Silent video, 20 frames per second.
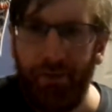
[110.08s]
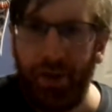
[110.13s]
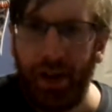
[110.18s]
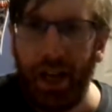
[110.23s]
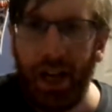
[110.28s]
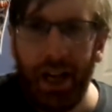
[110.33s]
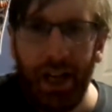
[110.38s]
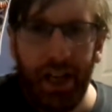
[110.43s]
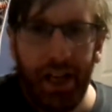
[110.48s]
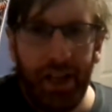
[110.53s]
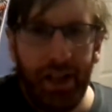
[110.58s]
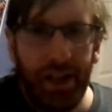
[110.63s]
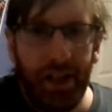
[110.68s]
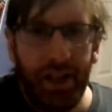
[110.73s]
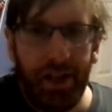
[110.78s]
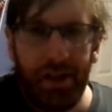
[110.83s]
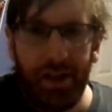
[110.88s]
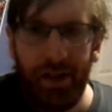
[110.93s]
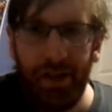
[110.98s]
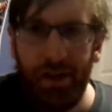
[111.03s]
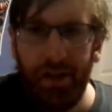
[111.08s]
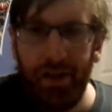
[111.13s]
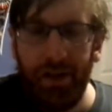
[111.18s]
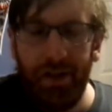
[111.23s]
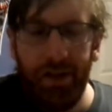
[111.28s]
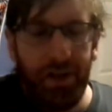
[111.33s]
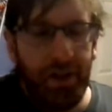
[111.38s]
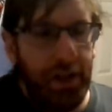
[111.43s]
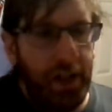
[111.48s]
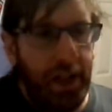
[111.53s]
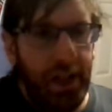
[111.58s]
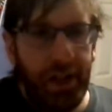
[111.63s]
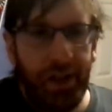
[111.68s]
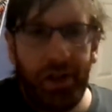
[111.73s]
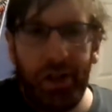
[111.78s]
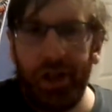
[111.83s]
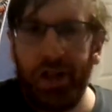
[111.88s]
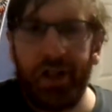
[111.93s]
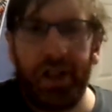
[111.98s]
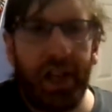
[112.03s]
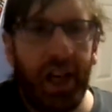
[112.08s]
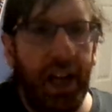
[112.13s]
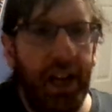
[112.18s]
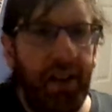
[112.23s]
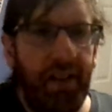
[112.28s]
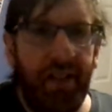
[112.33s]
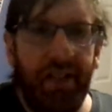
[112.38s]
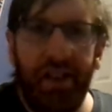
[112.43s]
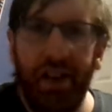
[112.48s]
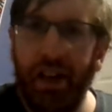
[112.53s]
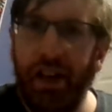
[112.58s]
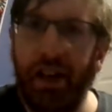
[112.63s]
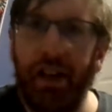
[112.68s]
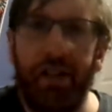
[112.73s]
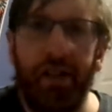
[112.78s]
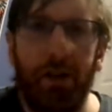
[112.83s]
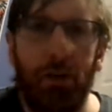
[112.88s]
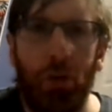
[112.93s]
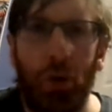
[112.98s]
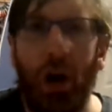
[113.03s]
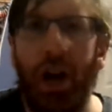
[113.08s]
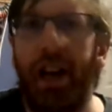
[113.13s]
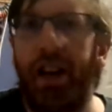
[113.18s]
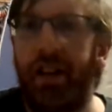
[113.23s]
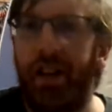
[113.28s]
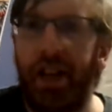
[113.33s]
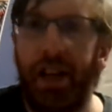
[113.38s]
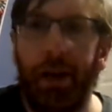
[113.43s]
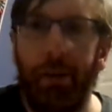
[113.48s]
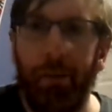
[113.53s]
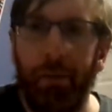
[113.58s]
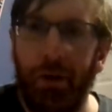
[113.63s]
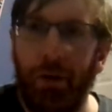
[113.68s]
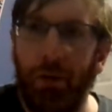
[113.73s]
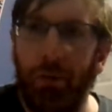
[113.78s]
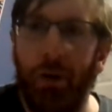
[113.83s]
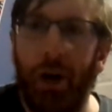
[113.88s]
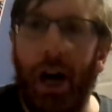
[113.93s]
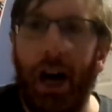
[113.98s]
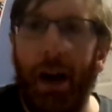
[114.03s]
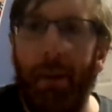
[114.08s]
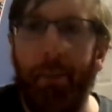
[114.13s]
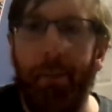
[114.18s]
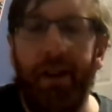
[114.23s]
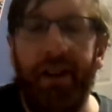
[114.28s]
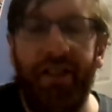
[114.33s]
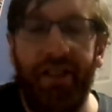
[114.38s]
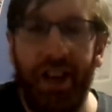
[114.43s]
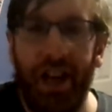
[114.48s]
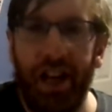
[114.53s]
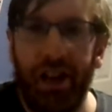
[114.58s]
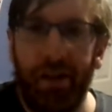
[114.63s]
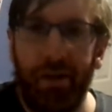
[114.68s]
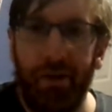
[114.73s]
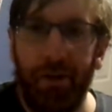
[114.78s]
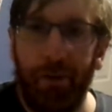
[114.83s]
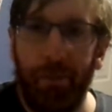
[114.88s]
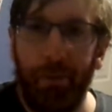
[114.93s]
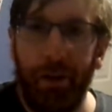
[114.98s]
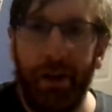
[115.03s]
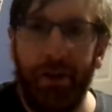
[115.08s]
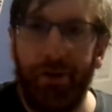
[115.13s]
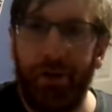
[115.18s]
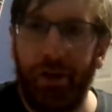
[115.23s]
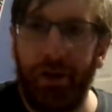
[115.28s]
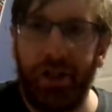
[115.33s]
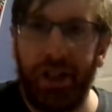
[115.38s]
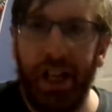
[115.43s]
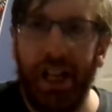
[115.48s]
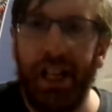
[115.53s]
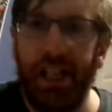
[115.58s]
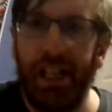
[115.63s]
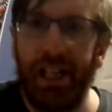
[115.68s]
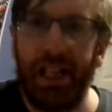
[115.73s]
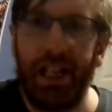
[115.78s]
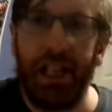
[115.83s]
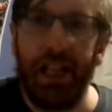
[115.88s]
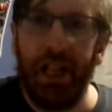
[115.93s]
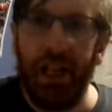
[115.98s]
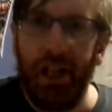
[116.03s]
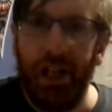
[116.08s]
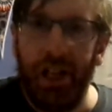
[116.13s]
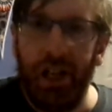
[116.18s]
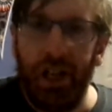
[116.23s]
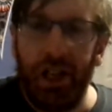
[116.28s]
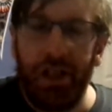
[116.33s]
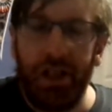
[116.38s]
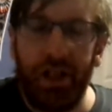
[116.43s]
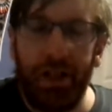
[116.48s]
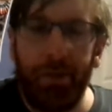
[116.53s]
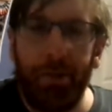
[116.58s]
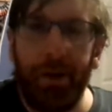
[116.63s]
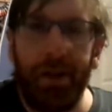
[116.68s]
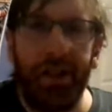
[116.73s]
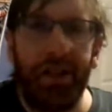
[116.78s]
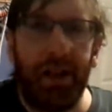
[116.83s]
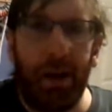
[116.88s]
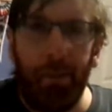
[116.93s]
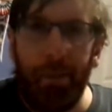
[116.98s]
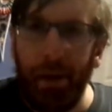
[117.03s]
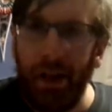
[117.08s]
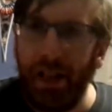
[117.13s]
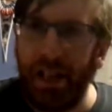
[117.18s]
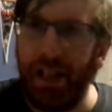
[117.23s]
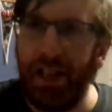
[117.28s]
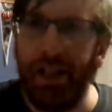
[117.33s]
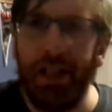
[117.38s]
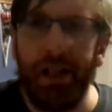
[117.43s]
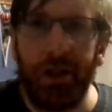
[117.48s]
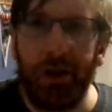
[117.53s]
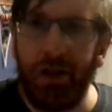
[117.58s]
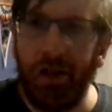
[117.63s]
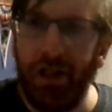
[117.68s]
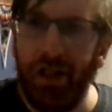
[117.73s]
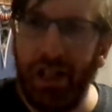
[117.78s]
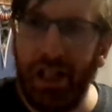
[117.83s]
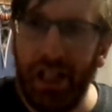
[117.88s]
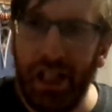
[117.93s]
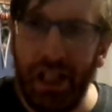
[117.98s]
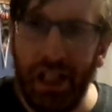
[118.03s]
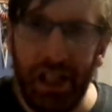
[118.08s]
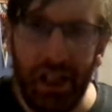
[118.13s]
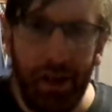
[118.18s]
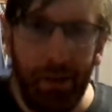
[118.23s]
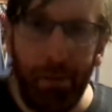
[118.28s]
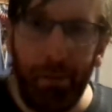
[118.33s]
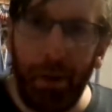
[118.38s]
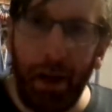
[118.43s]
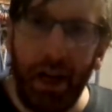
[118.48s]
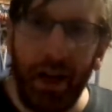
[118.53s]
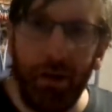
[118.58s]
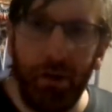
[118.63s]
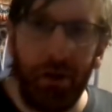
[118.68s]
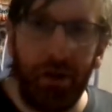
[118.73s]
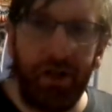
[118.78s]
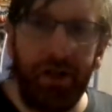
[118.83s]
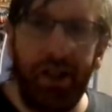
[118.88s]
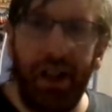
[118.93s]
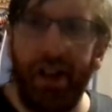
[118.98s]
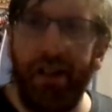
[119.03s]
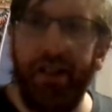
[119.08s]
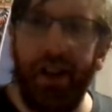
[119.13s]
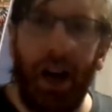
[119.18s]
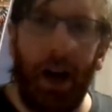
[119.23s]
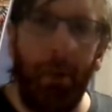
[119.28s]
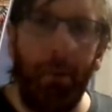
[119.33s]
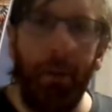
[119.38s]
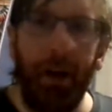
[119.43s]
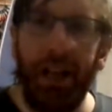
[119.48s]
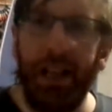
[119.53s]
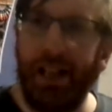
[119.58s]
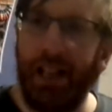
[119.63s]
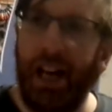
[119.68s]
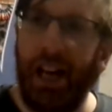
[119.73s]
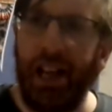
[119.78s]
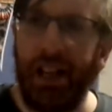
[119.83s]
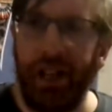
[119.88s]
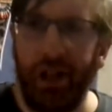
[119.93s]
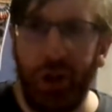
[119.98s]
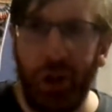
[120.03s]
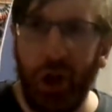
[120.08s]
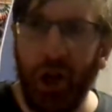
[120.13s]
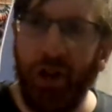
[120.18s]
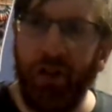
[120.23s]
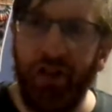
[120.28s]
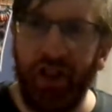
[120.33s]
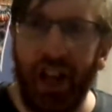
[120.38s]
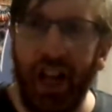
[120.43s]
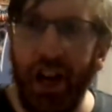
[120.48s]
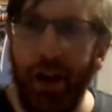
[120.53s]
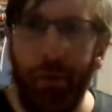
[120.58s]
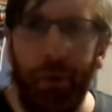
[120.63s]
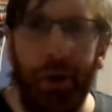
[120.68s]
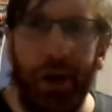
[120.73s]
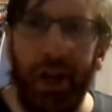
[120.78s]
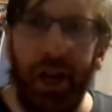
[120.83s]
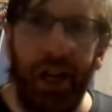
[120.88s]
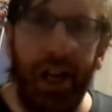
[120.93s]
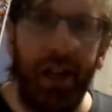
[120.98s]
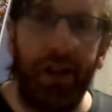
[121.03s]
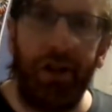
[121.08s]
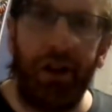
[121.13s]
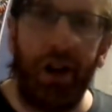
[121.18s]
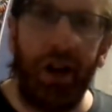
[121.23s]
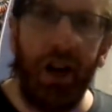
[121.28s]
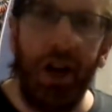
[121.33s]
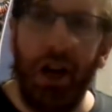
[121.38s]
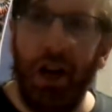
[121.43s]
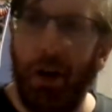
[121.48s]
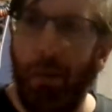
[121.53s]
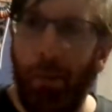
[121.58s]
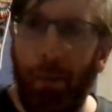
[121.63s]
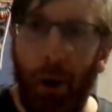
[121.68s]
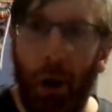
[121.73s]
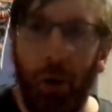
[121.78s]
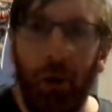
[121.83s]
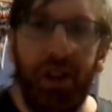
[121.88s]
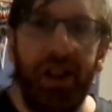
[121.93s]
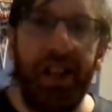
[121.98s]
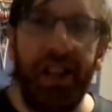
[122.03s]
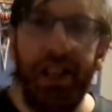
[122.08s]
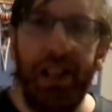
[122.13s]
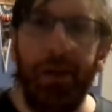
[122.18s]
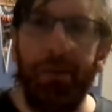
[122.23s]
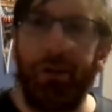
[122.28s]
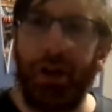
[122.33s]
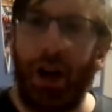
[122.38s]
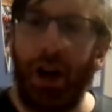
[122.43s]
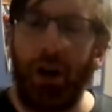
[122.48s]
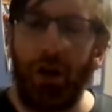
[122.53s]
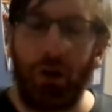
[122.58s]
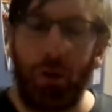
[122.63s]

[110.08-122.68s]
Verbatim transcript: and it's just Kansas City is a great team. Do not mistake me for saying that just because I'm picking the, the Bengals does not mean that the Chiefs can't win it either. Both teams are